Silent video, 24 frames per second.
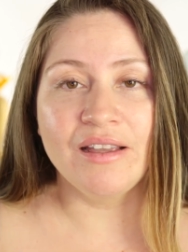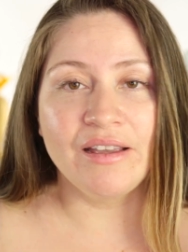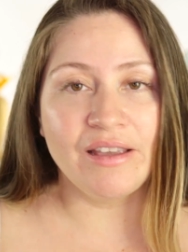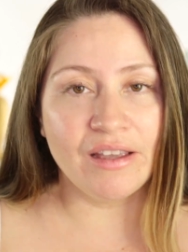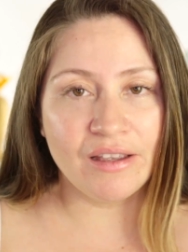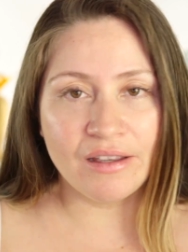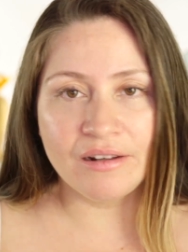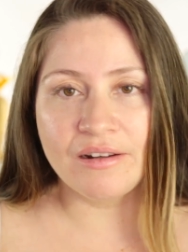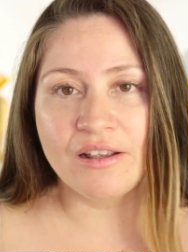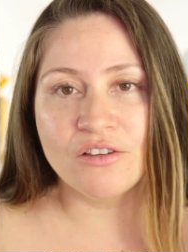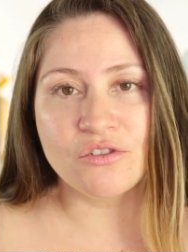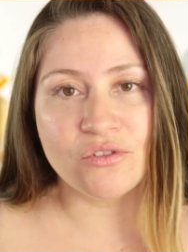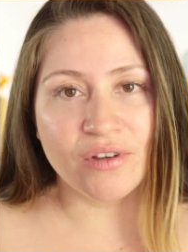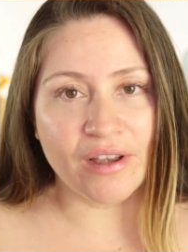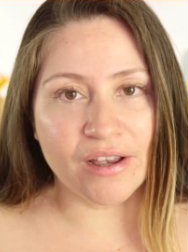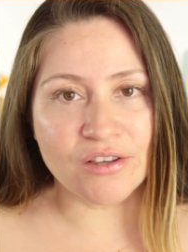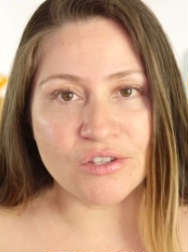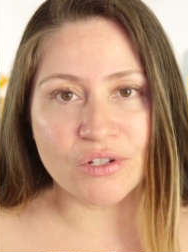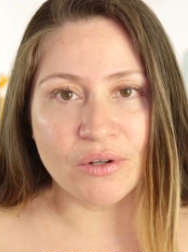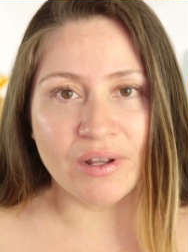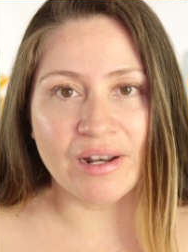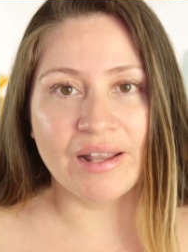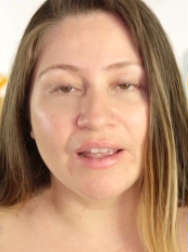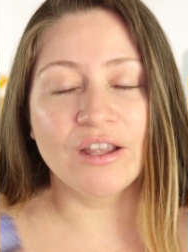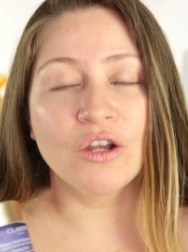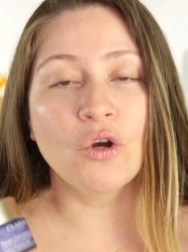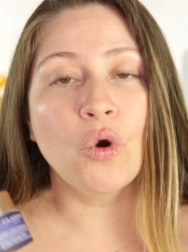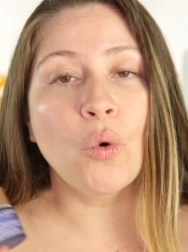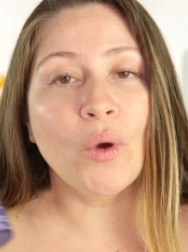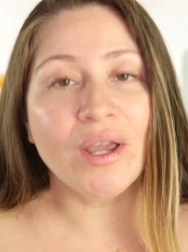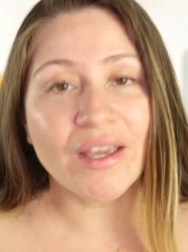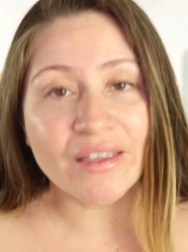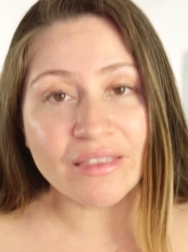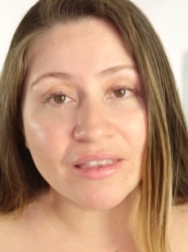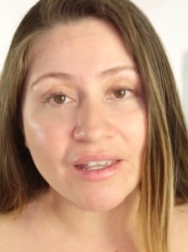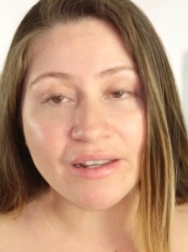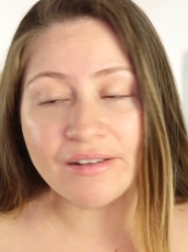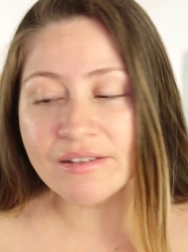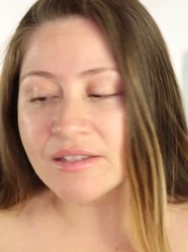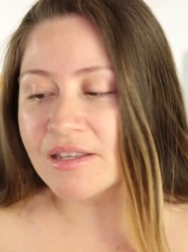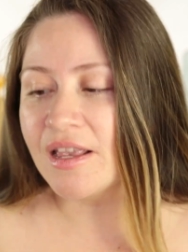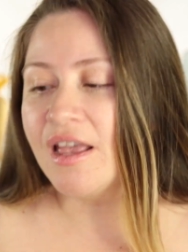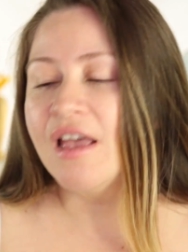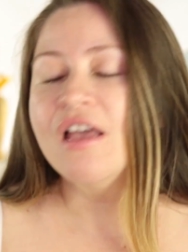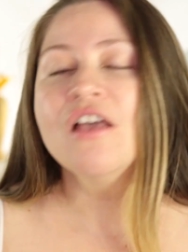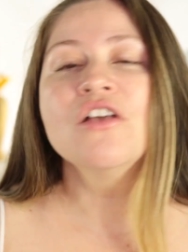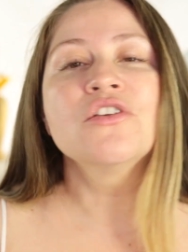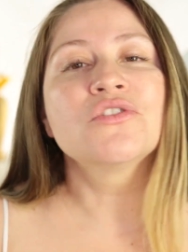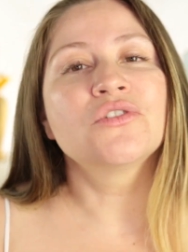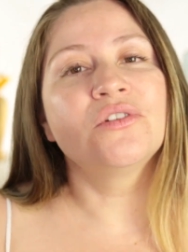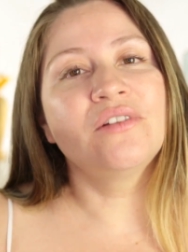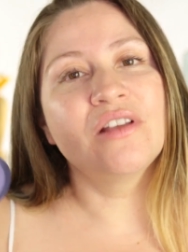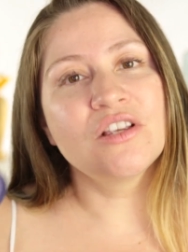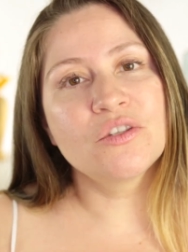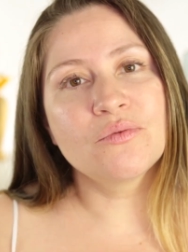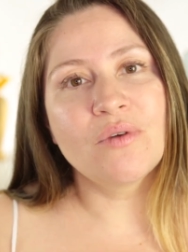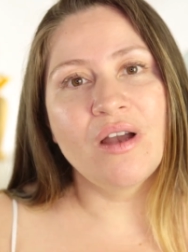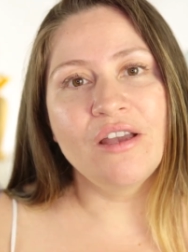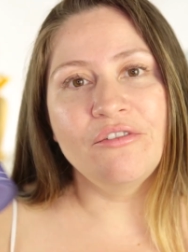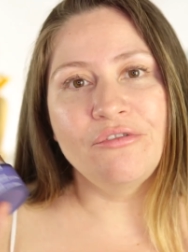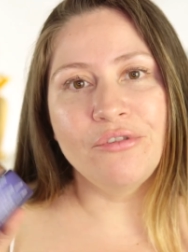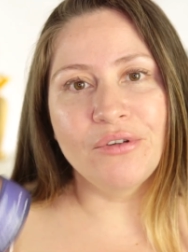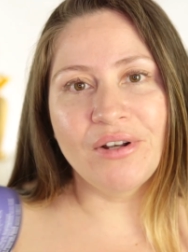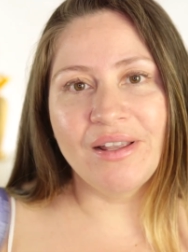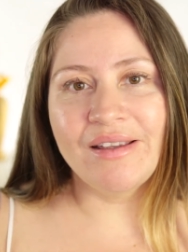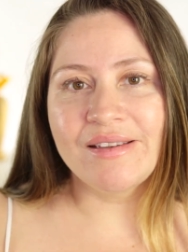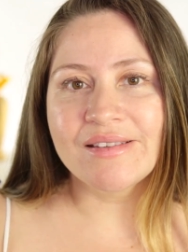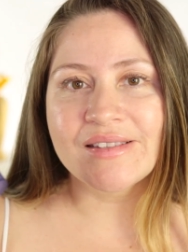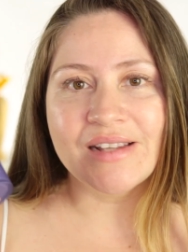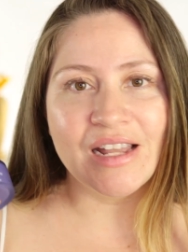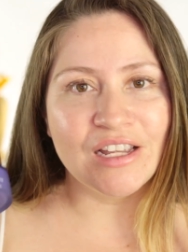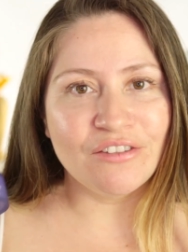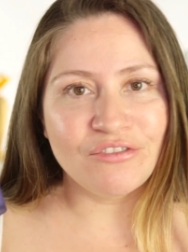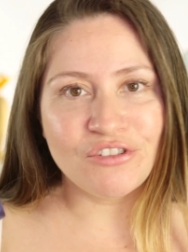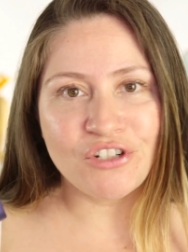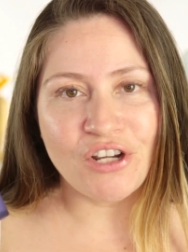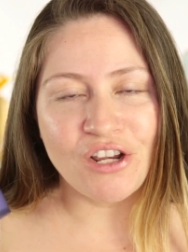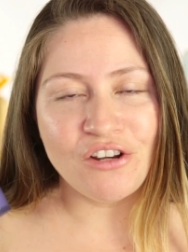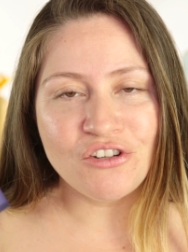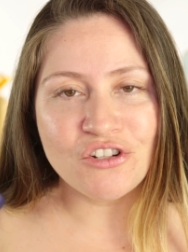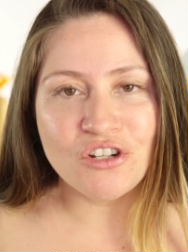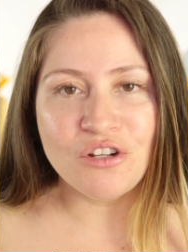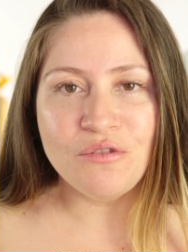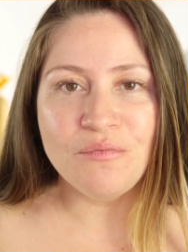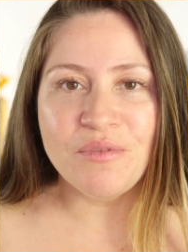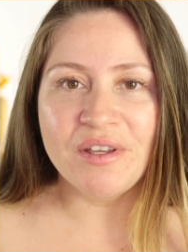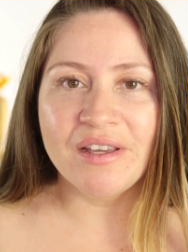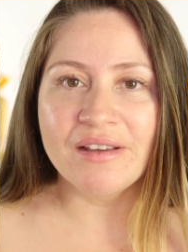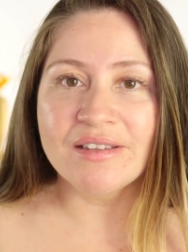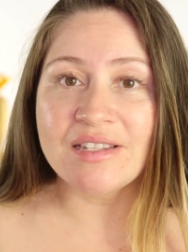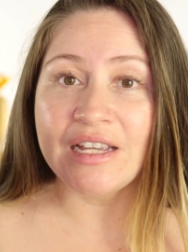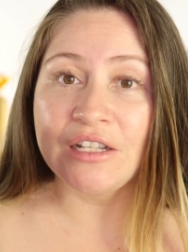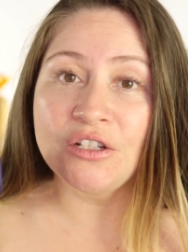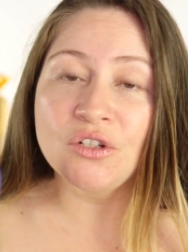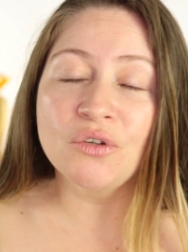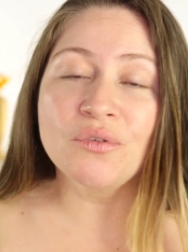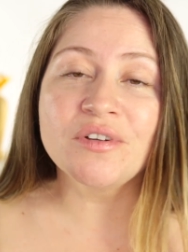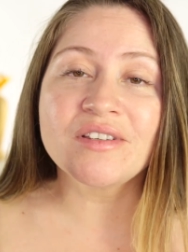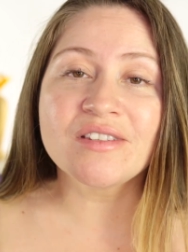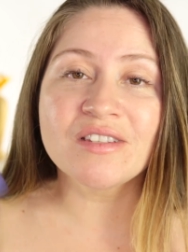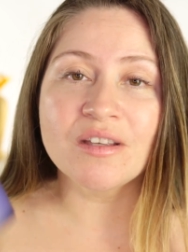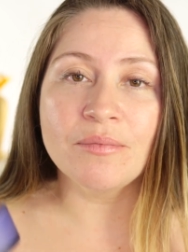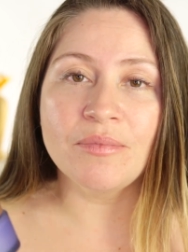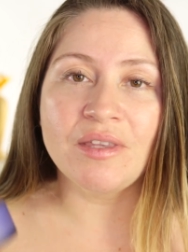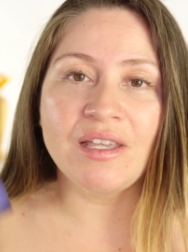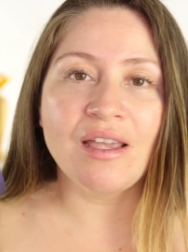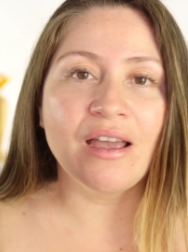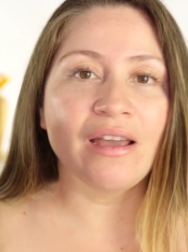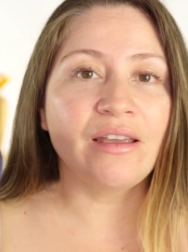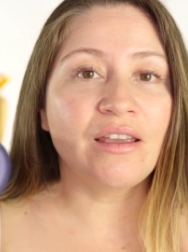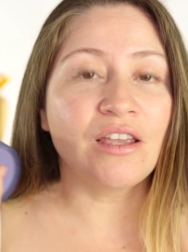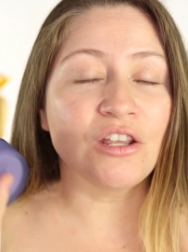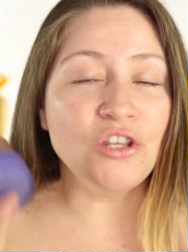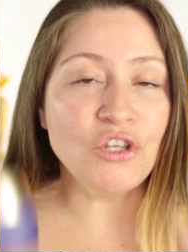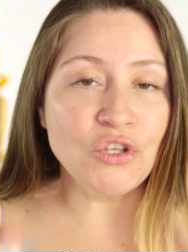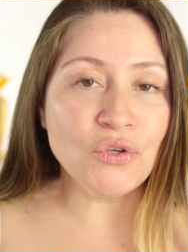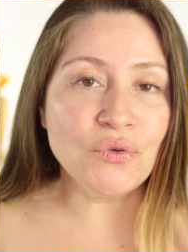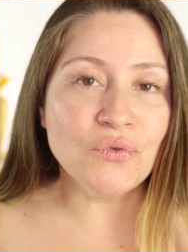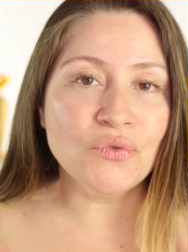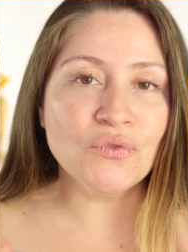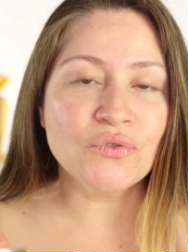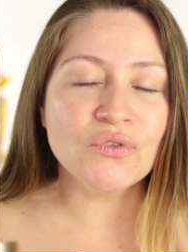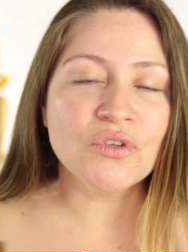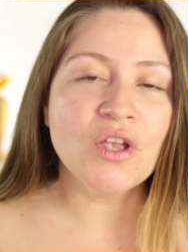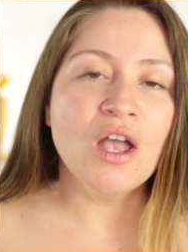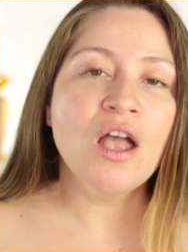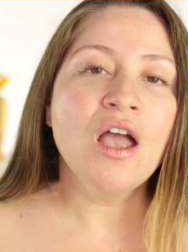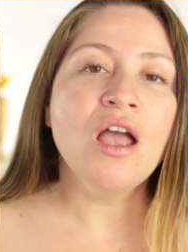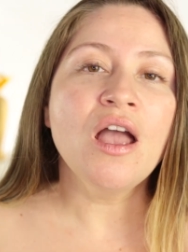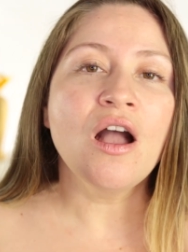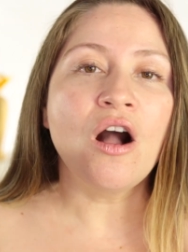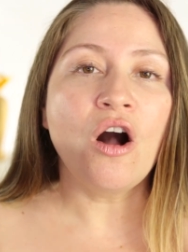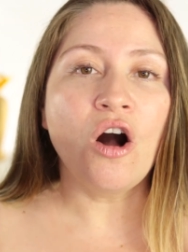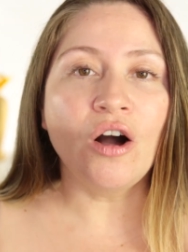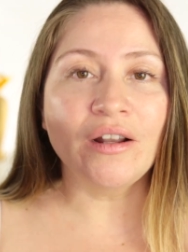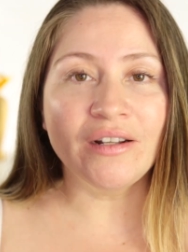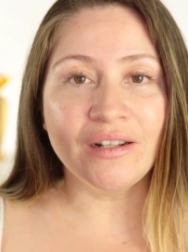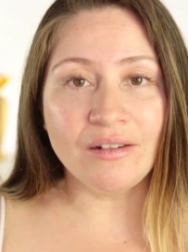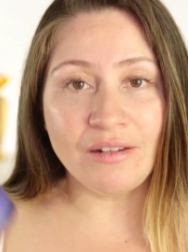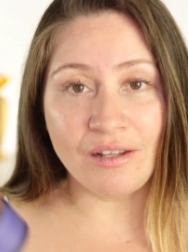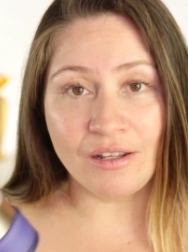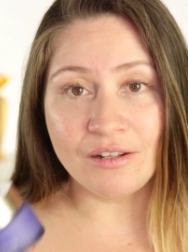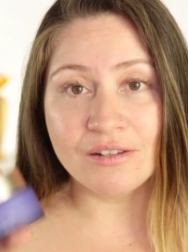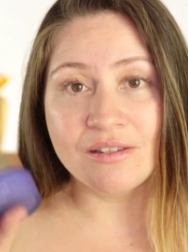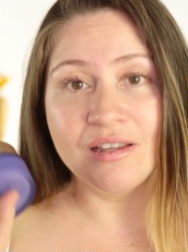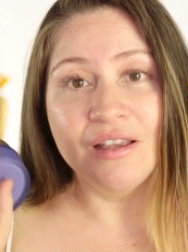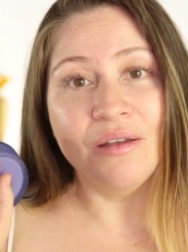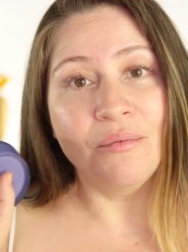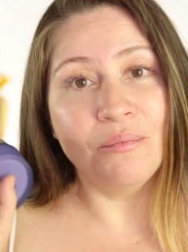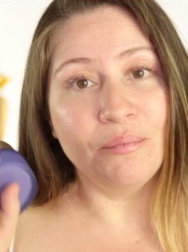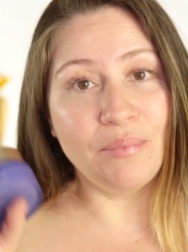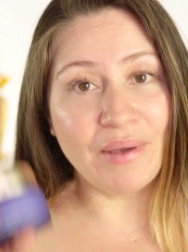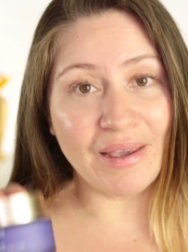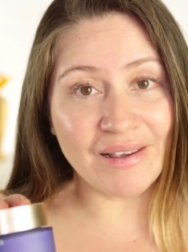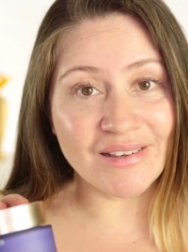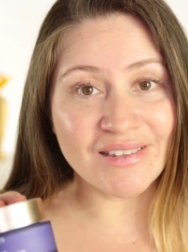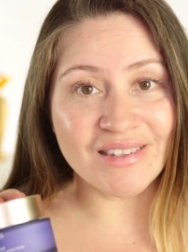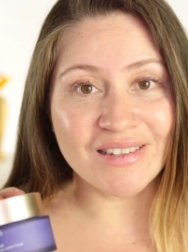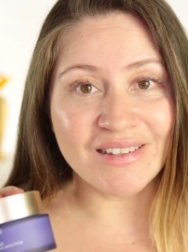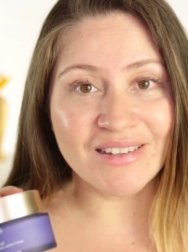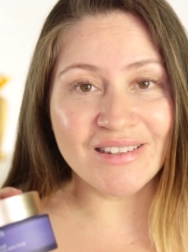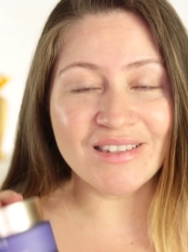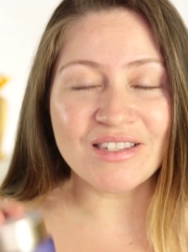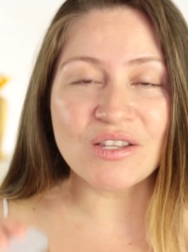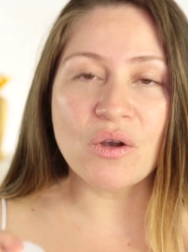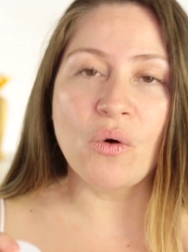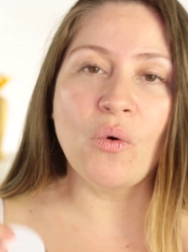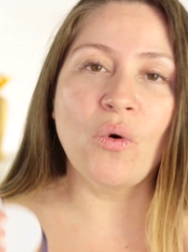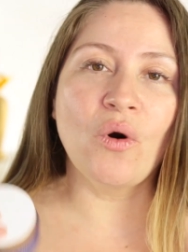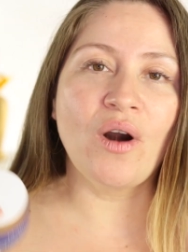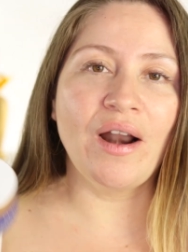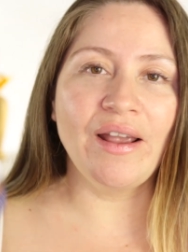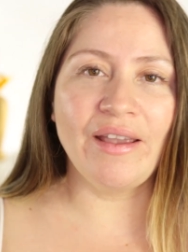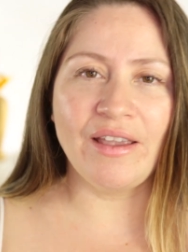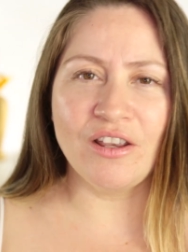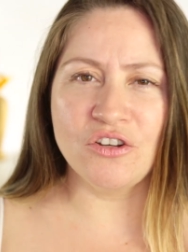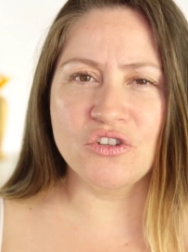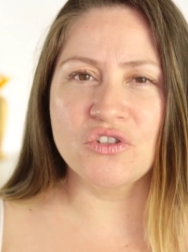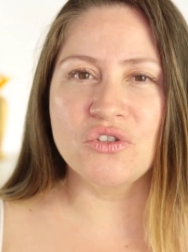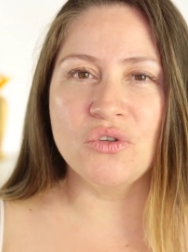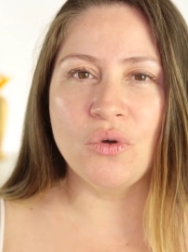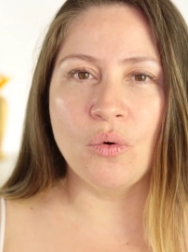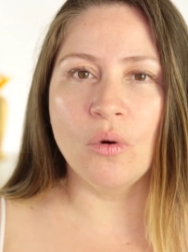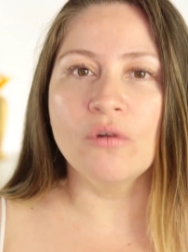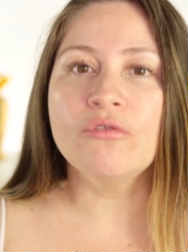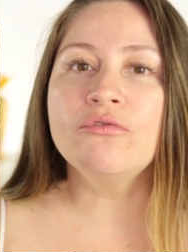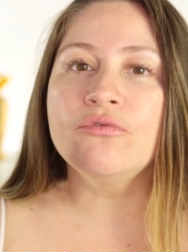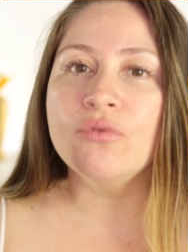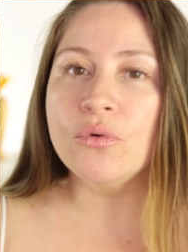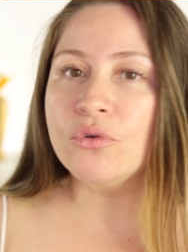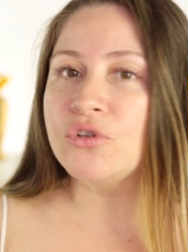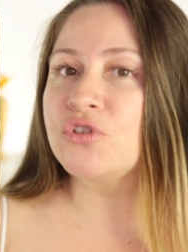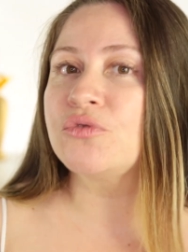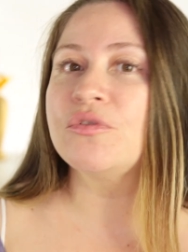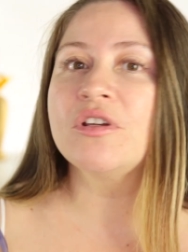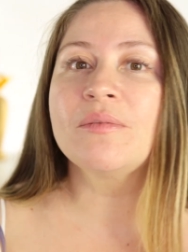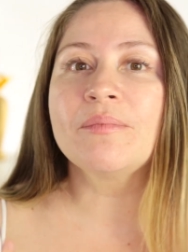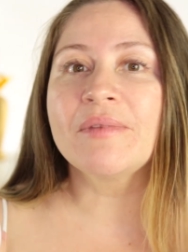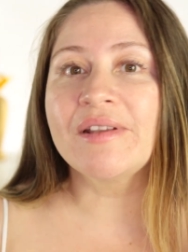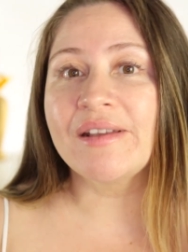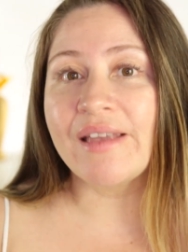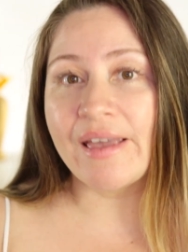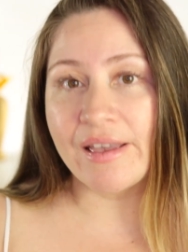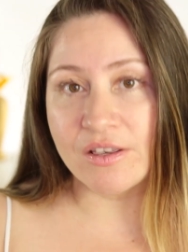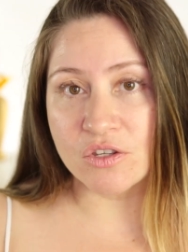Again, as you guys know, I like quick things, so that's why I feel like it's life changing because I know it's something I can use on a needs basis, or I can just go full treatment